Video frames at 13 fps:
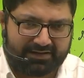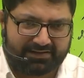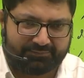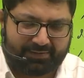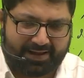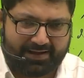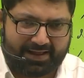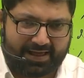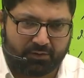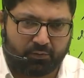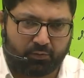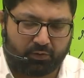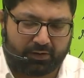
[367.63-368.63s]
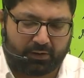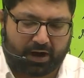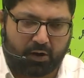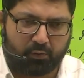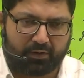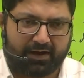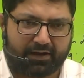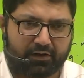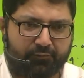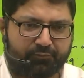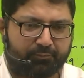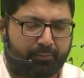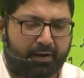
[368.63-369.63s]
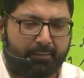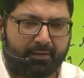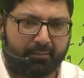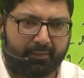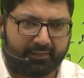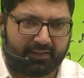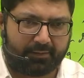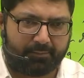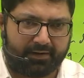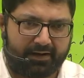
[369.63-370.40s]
by narrow outlet of Bab al Mandab.